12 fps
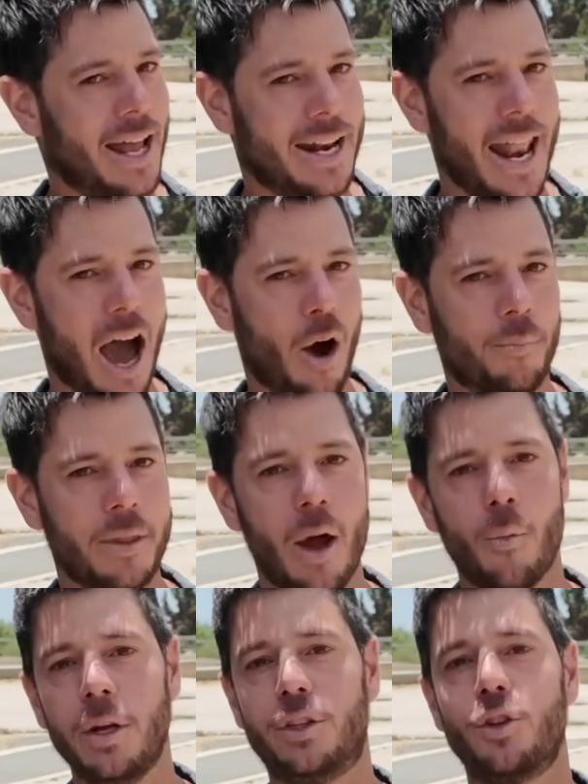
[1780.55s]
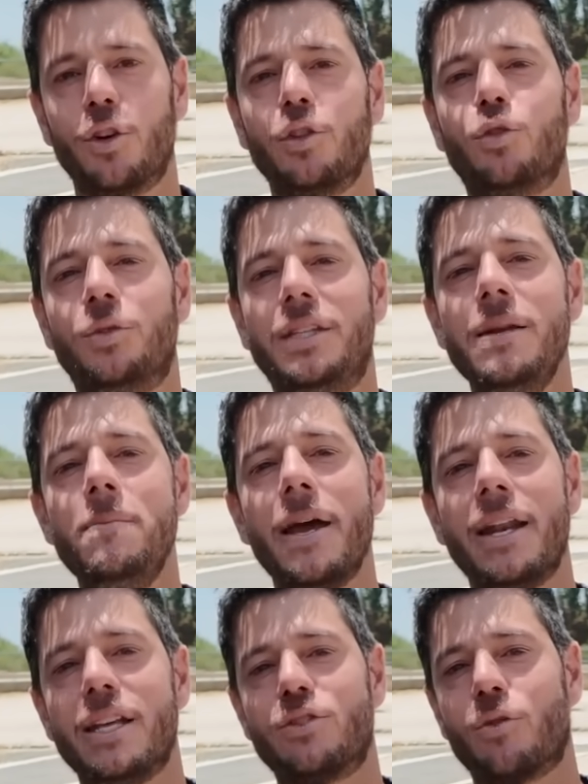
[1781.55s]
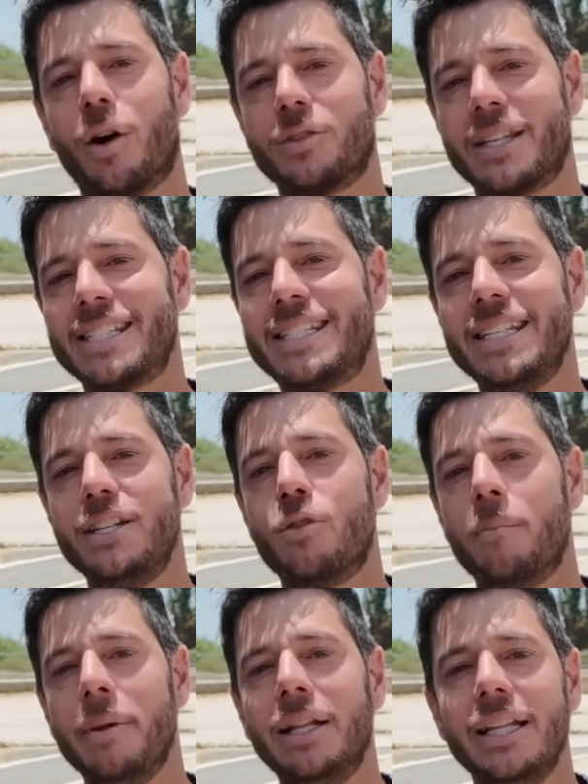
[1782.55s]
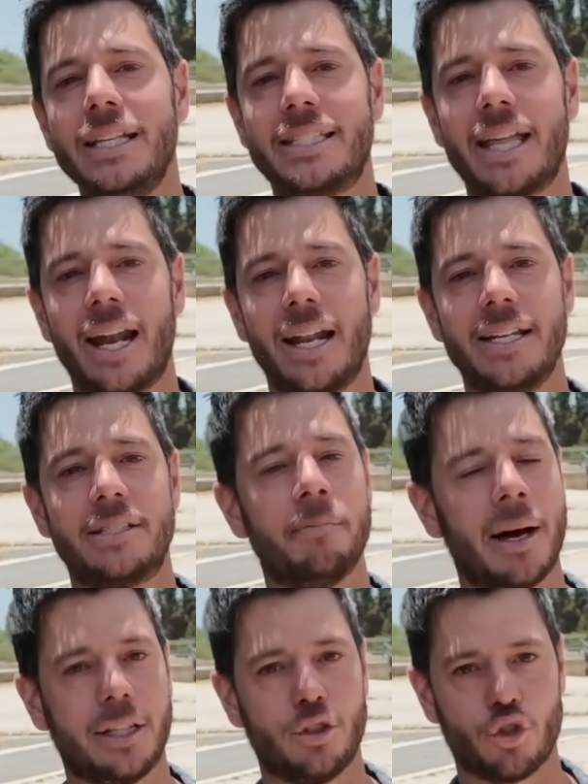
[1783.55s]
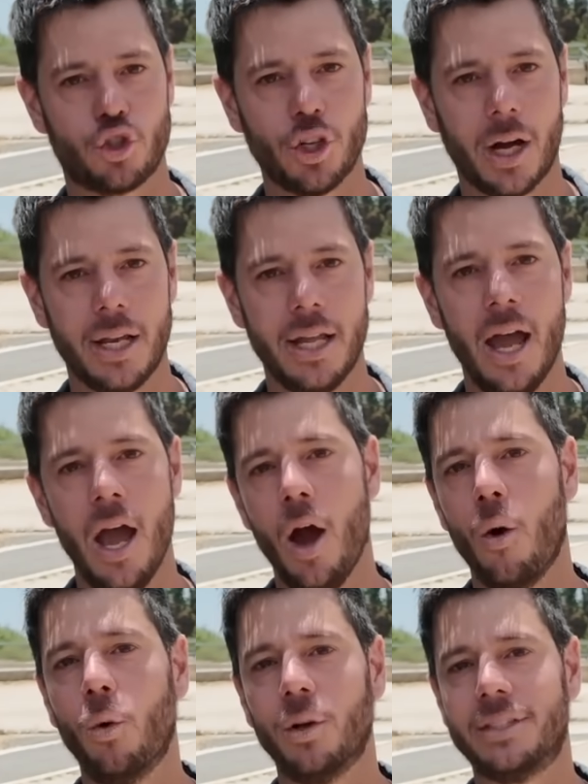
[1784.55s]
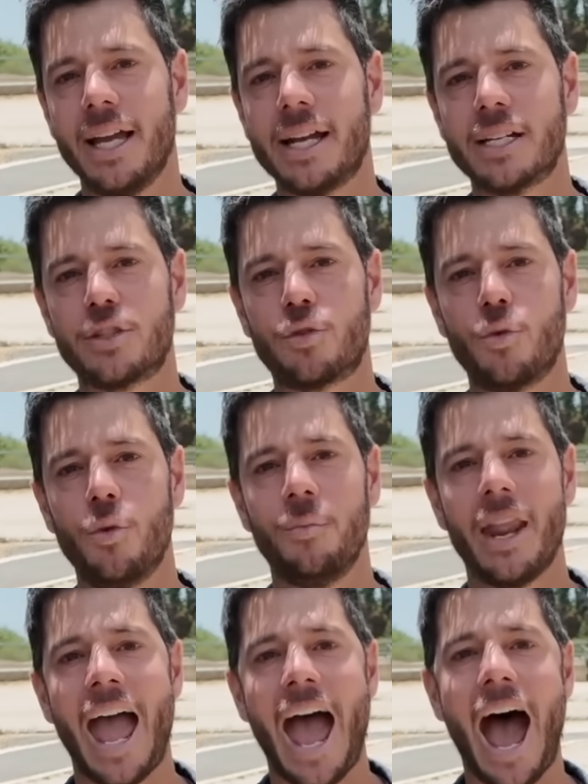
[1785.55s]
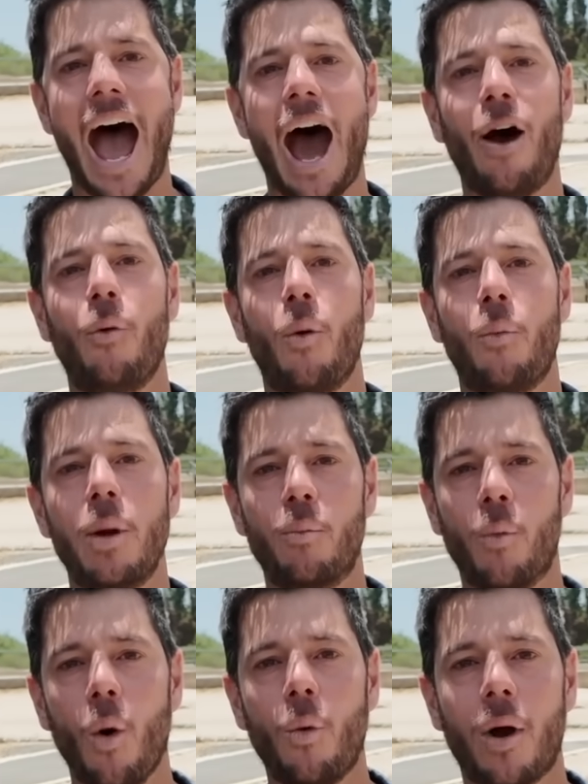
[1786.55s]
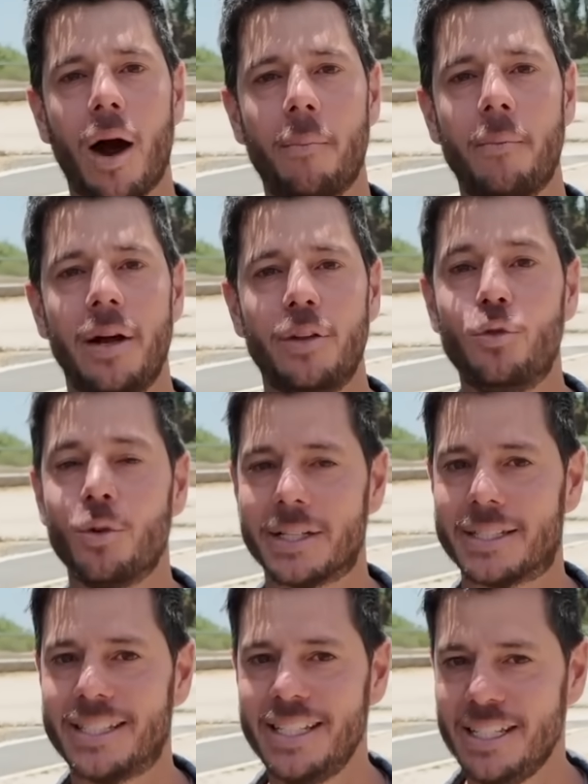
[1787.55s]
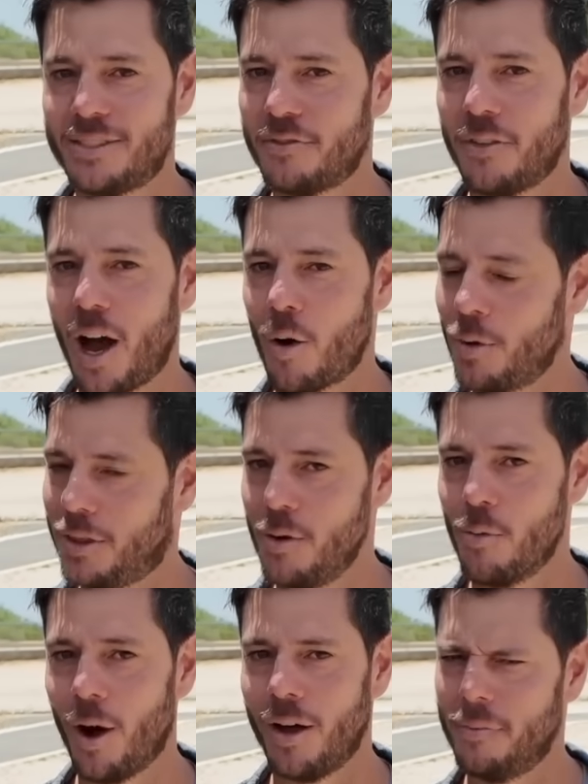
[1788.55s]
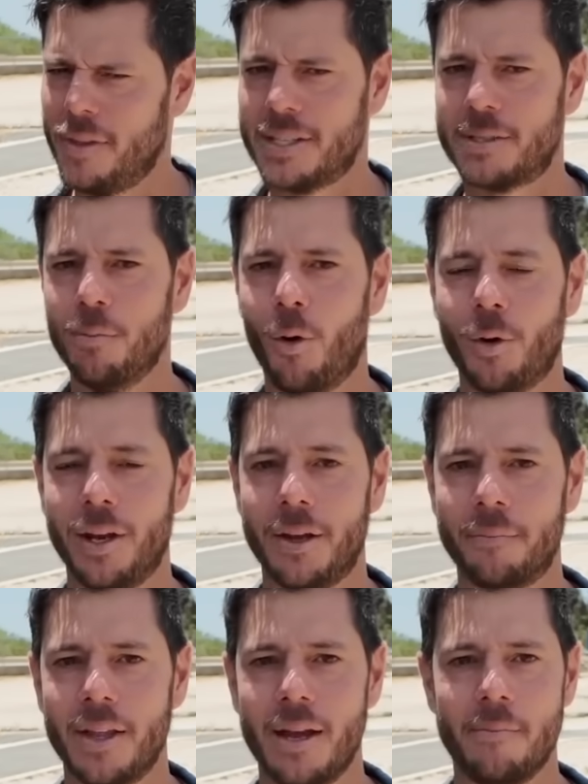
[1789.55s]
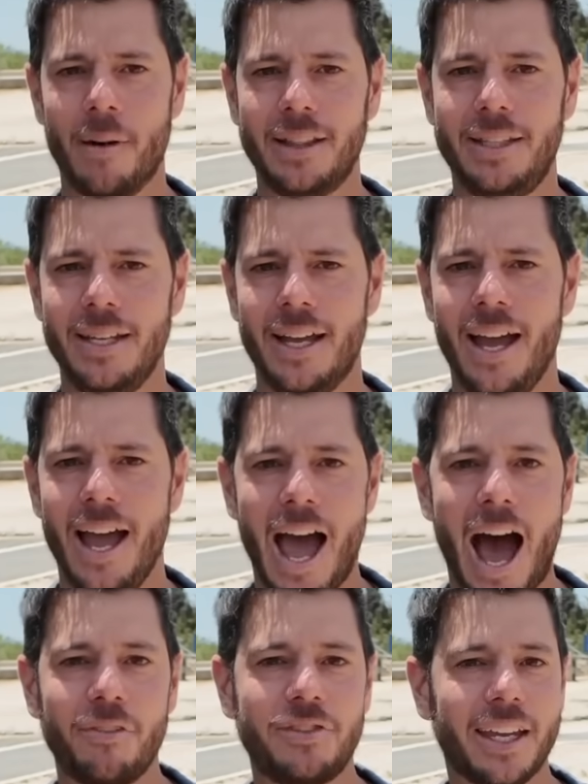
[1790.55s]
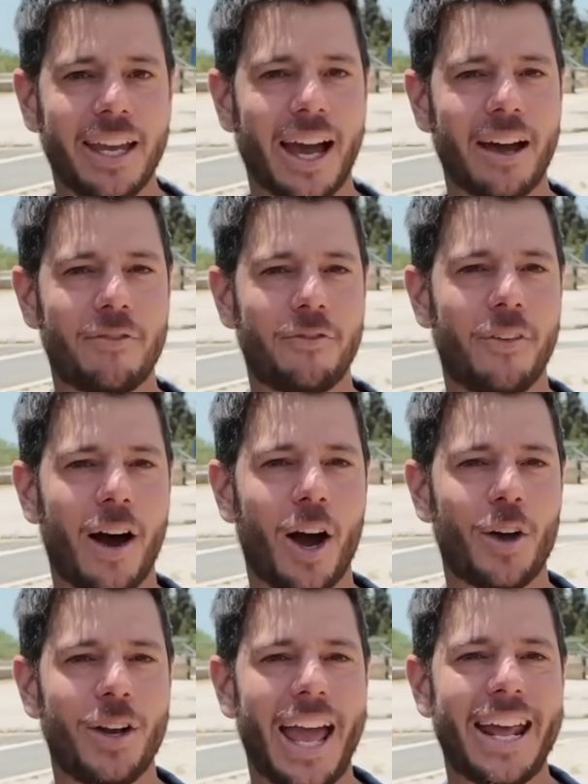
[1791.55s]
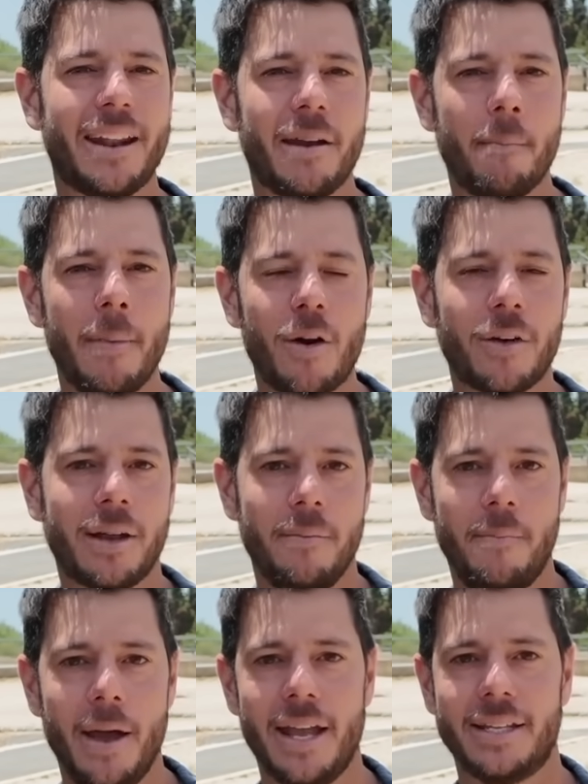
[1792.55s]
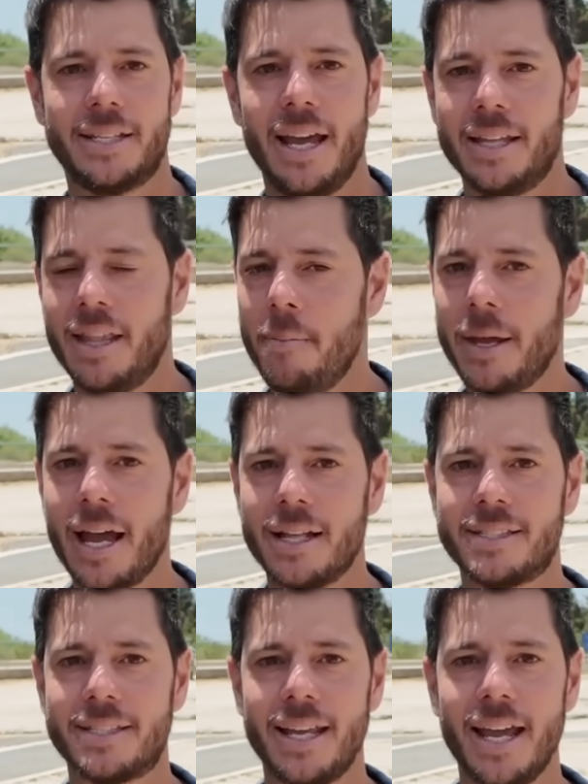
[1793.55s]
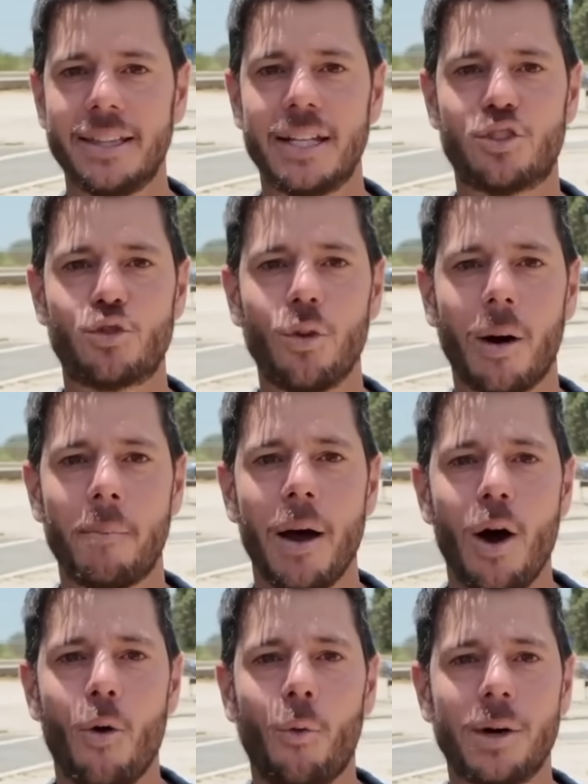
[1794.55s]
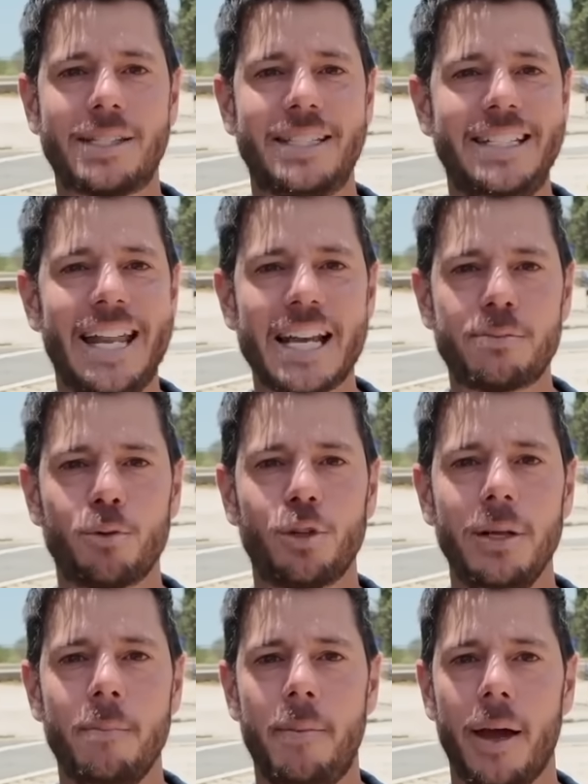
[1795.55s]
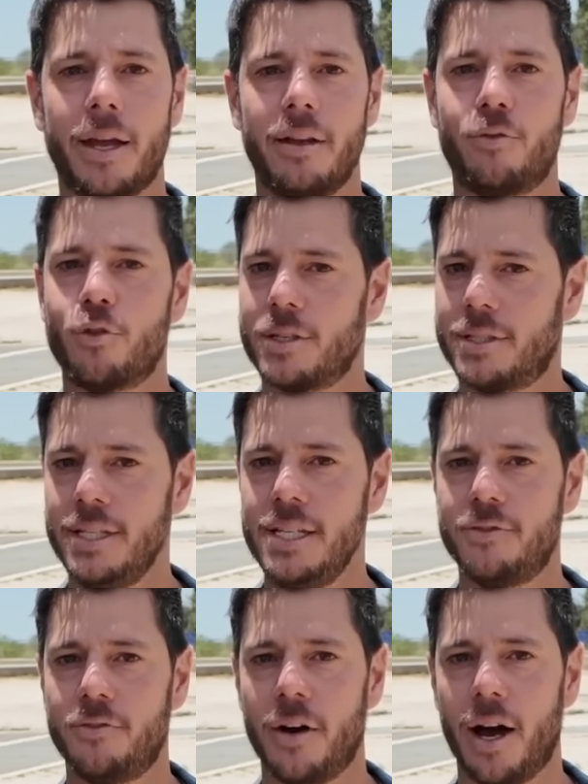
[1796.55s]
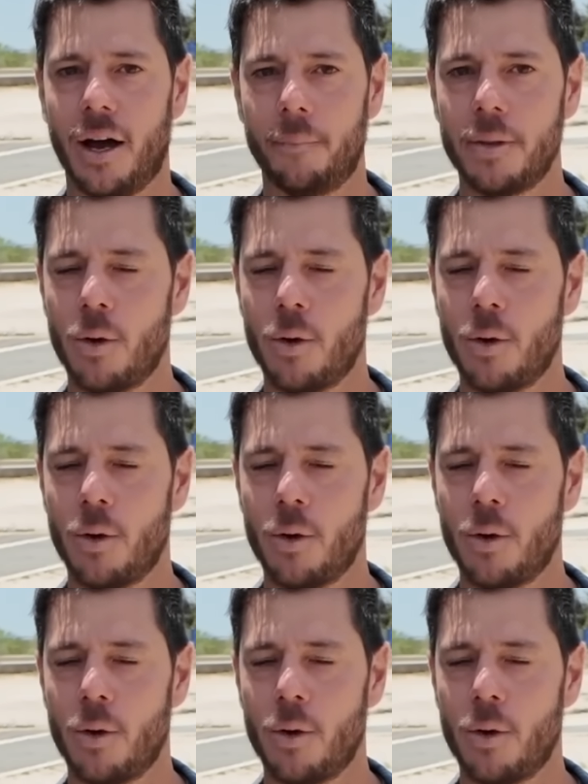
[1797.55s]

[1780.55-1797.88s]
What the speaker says: Now, we turn to TBN Israel's senior Middle East analyst Mati Shoshani, who will take us through how we woke up to a ceasefire with Iran this morning. Mati, after Iran fired at an American base, they began saying that Trump was desperately begging for a ceasefire.